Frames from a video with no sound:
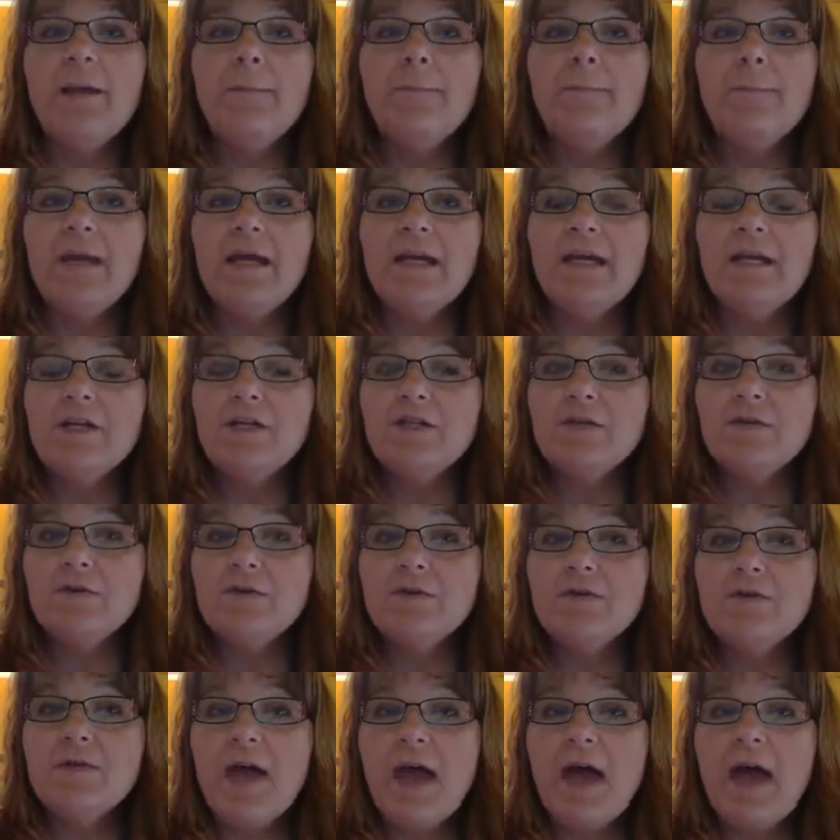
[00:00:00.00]
Making
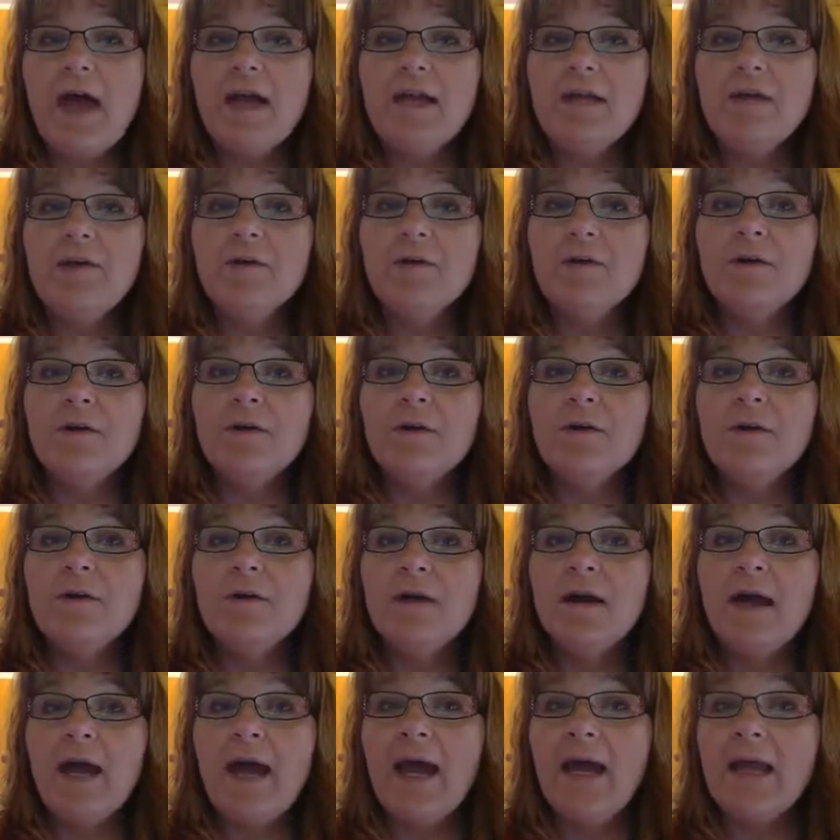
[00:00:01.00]
sure that
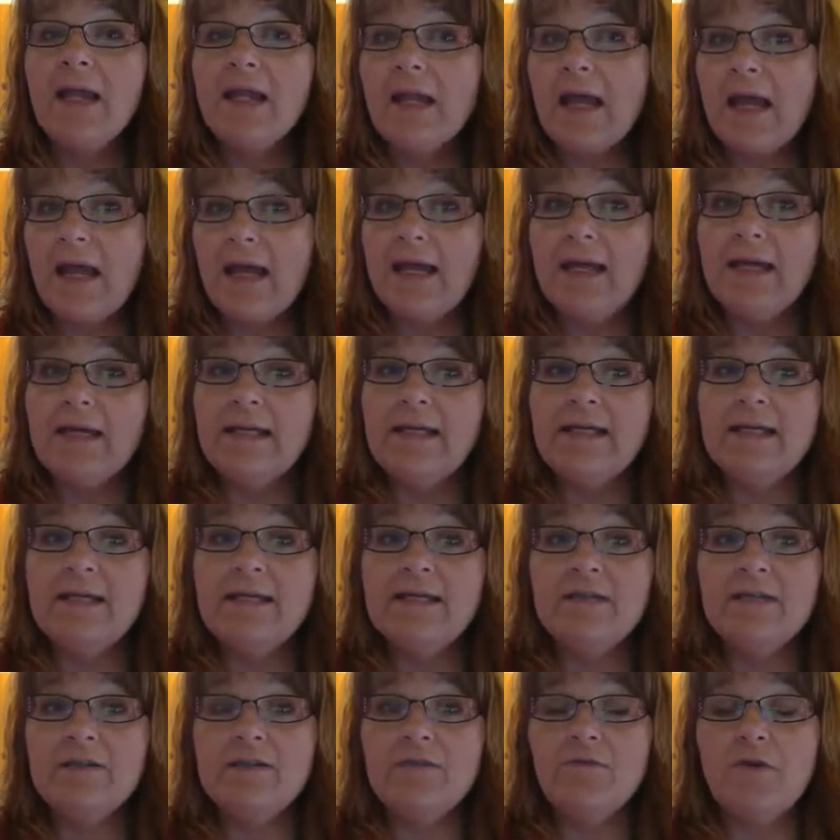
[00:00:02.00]
your headline
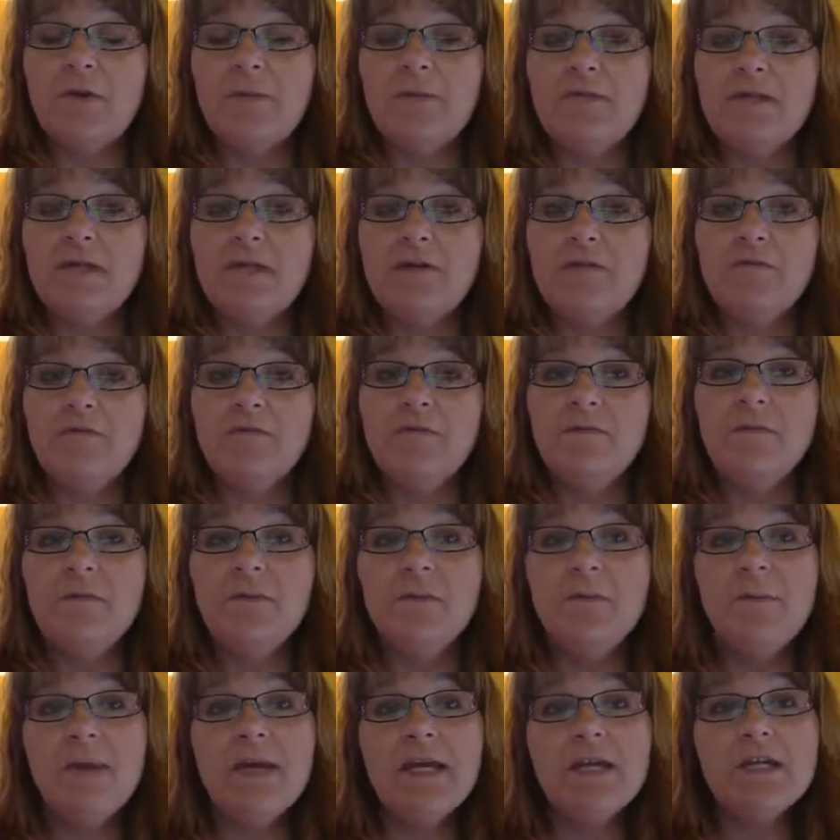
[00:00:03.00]
is descriptive.
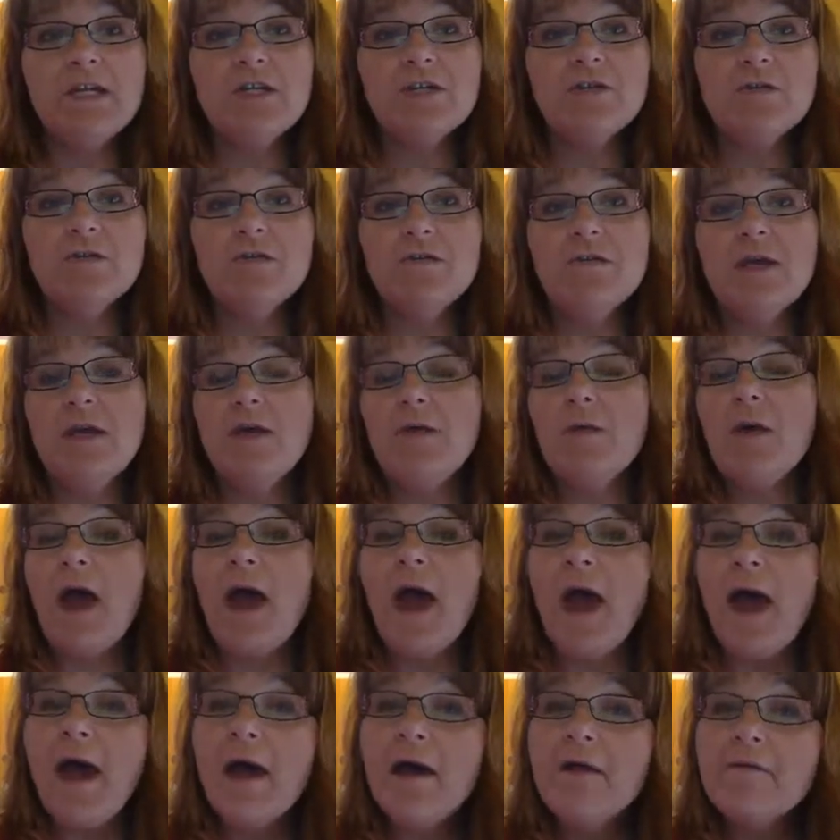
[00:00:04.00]
Making sure that you
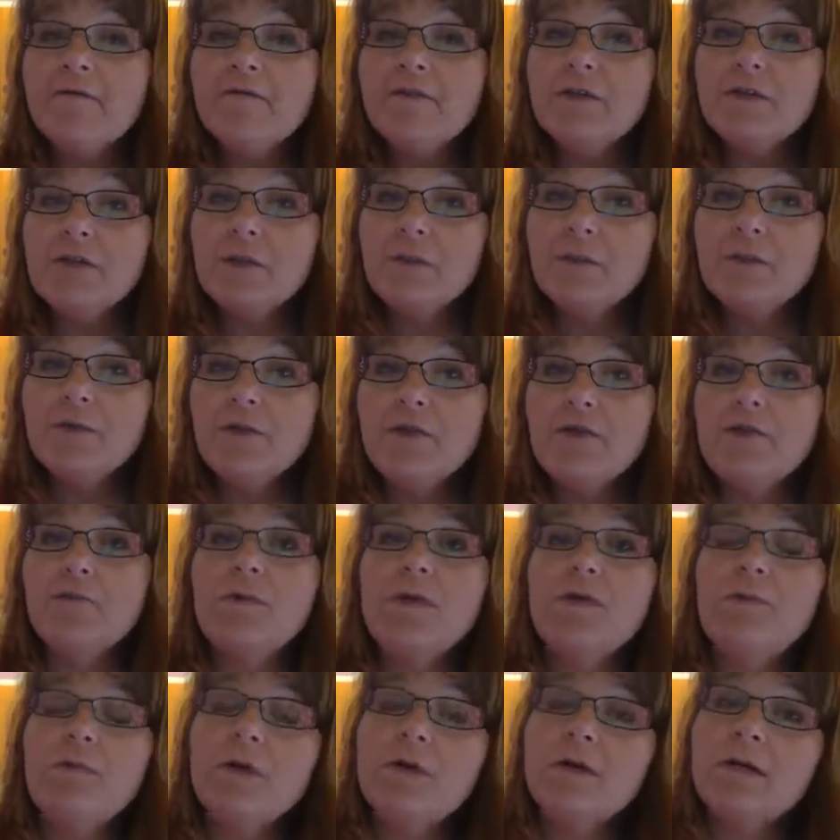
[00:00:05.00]
have 2 or
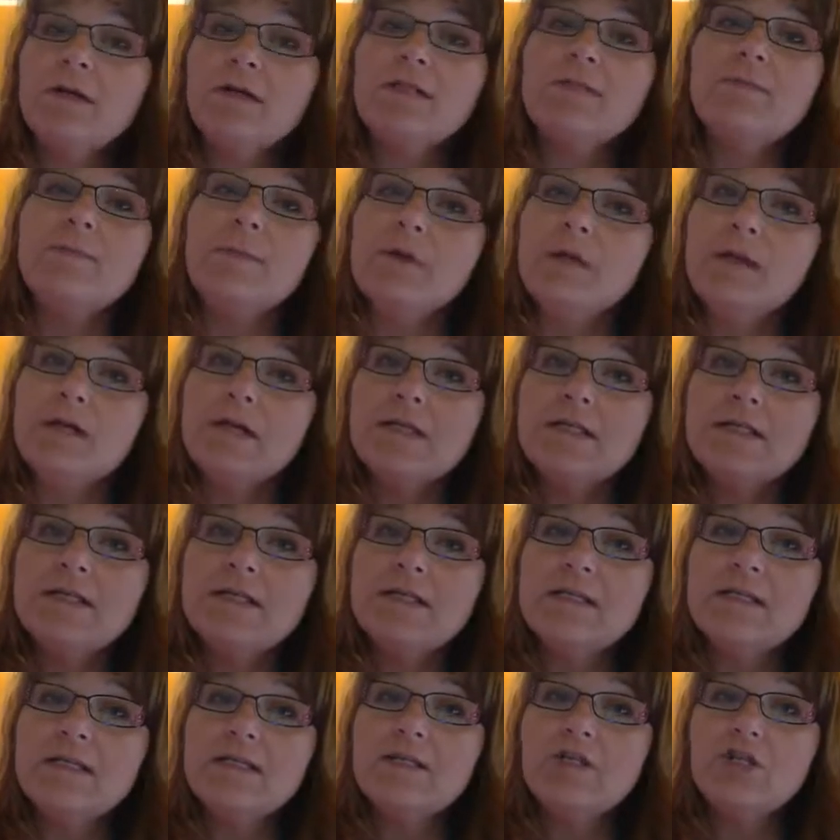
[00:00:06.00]
3 work
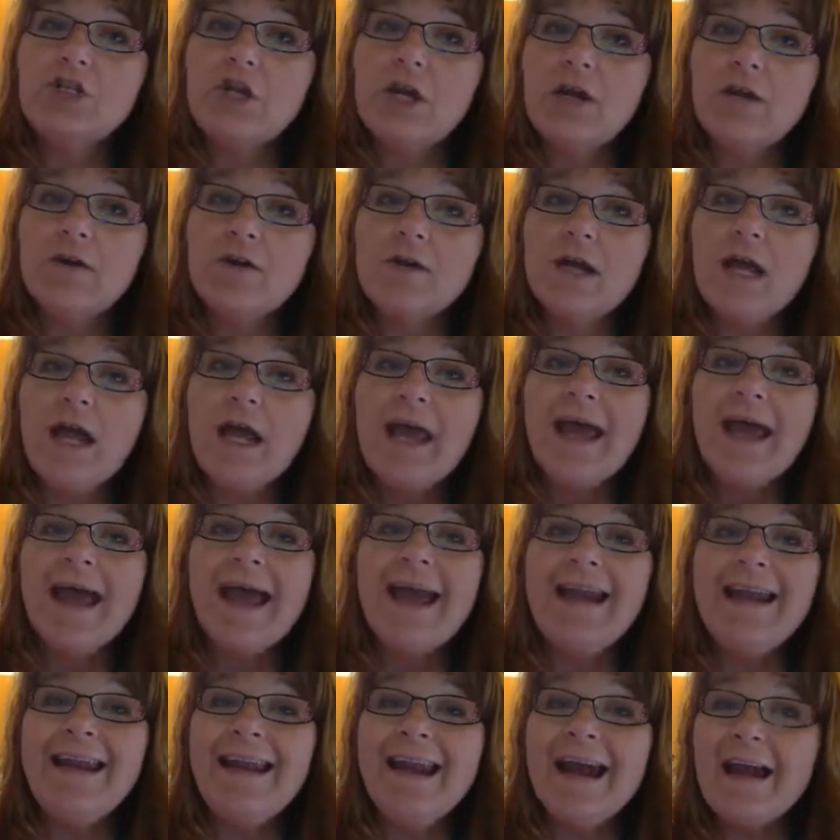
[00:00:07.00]
experiences shared
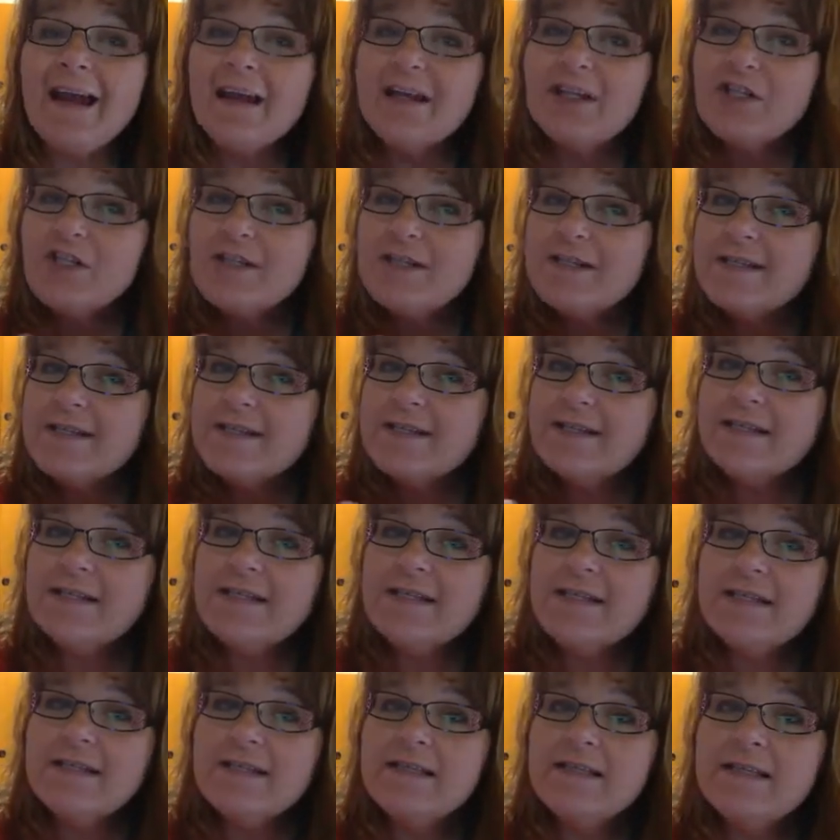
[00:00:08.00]
and not just
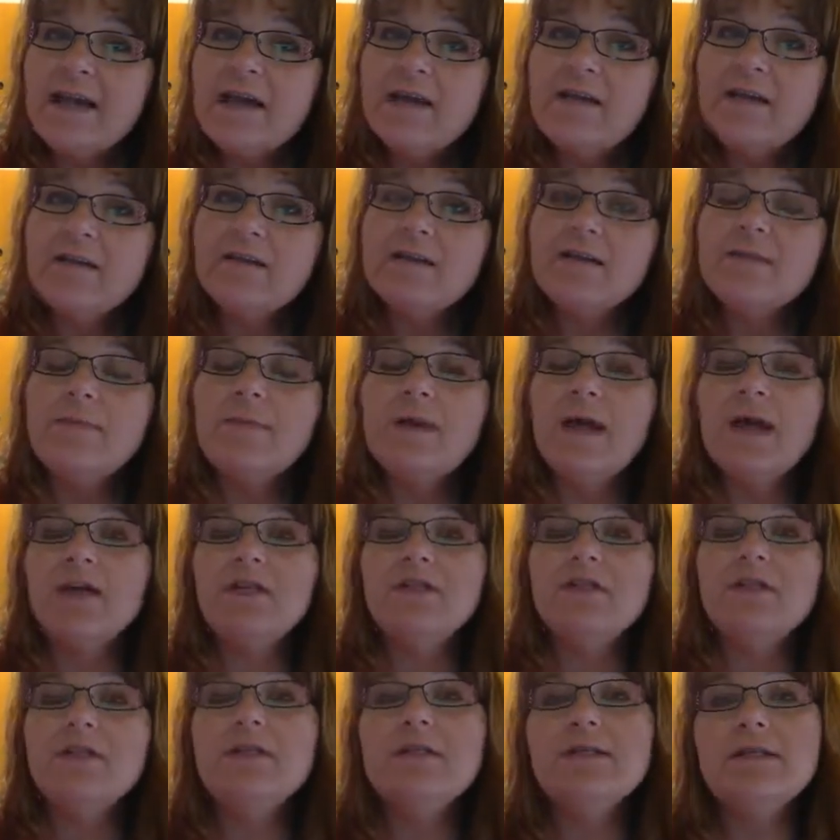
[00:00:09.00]
listing the titles, but
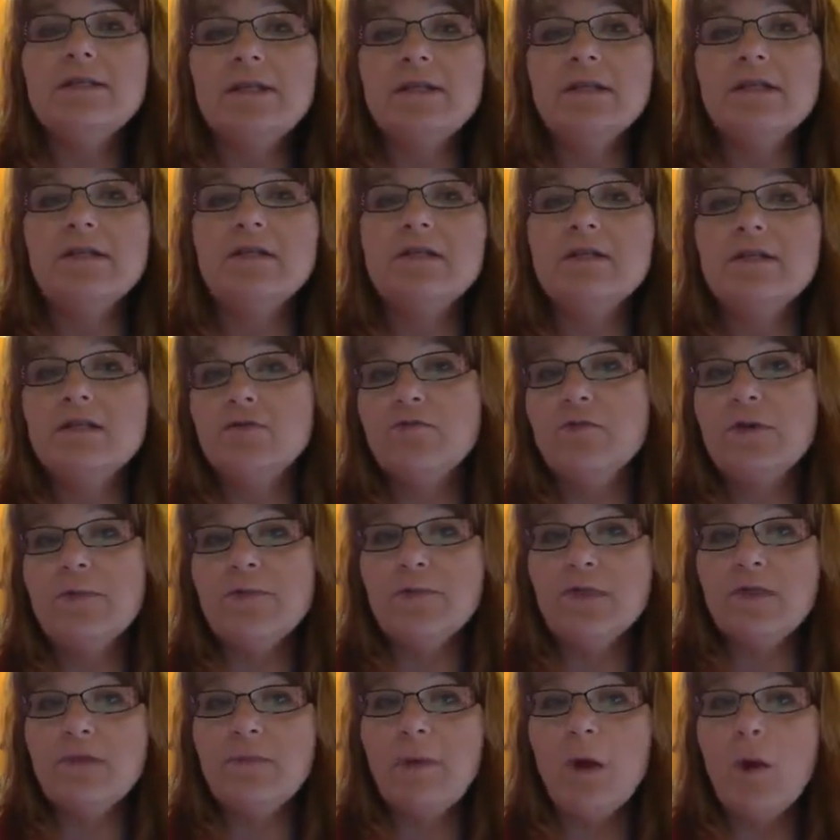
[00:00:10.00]
actually listing a
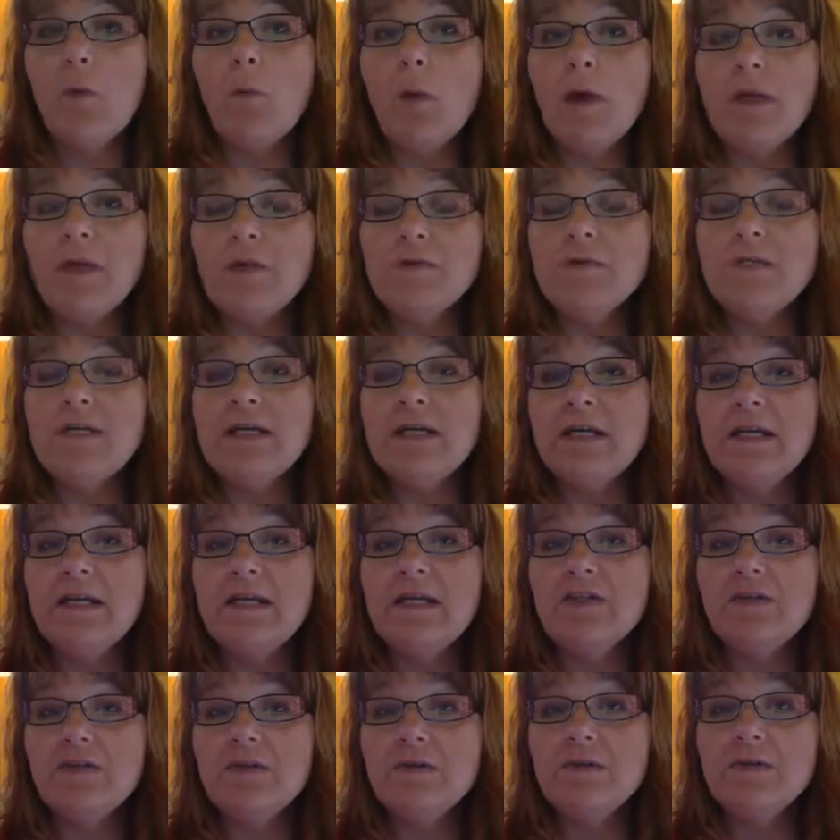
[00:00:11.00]
description about what you did at
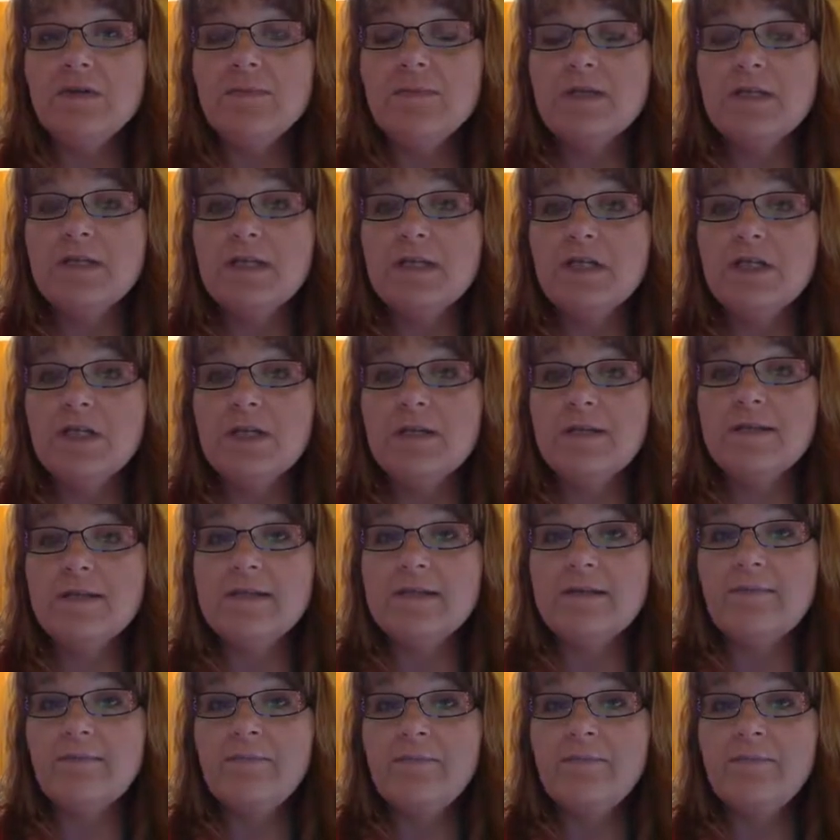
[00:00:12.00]
each of those positions.